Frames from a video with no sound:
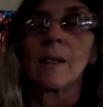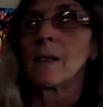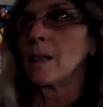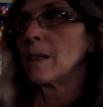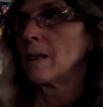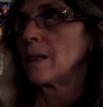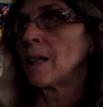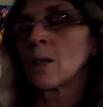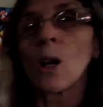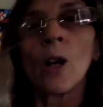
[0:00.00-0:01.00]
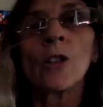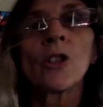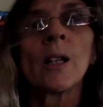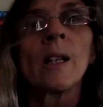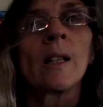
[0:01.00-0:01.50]
the
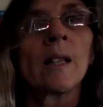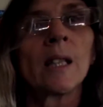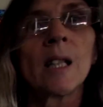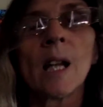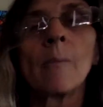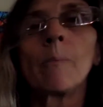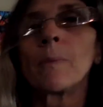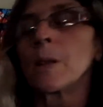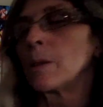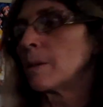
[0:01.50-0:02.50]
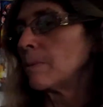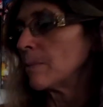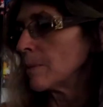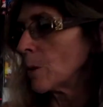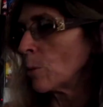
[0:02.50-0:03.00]
enclosure, the temp, the
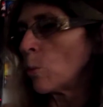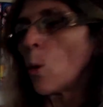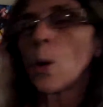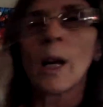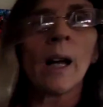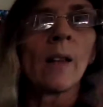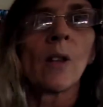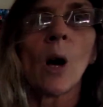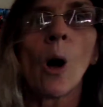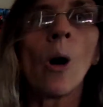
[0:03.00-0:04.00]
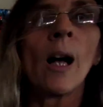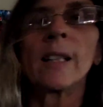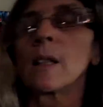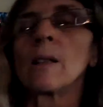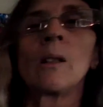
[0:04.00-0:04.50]
water, the
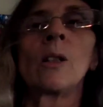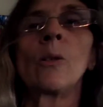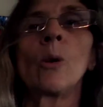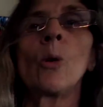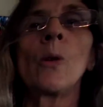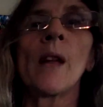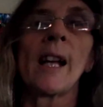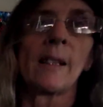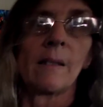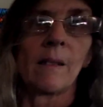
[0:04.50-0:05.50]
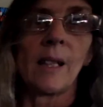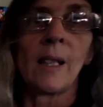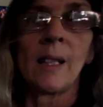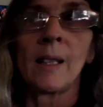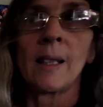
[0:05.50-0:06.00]
hides, you know, all that
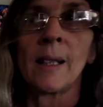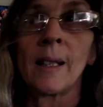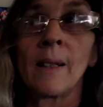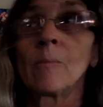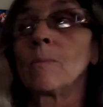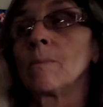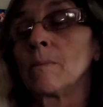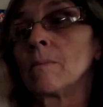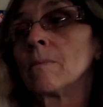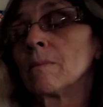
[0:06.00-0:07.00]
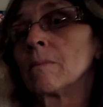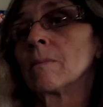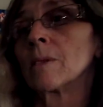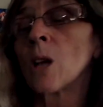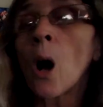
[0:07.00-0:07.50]
is
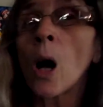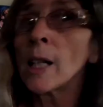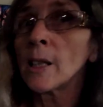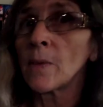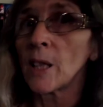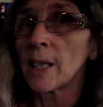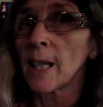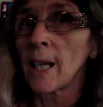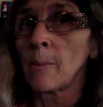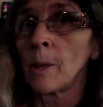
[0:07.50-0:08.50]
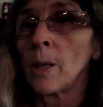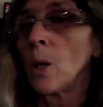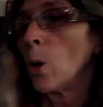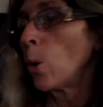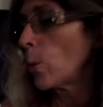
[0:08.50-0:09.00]
kind of the same.
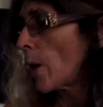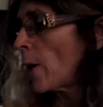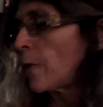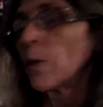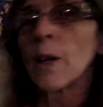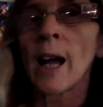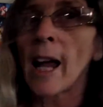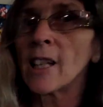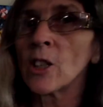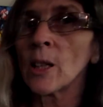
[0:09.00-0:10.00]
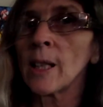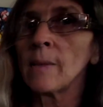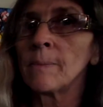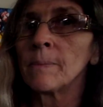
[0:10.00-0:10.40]
Although for a hatchling,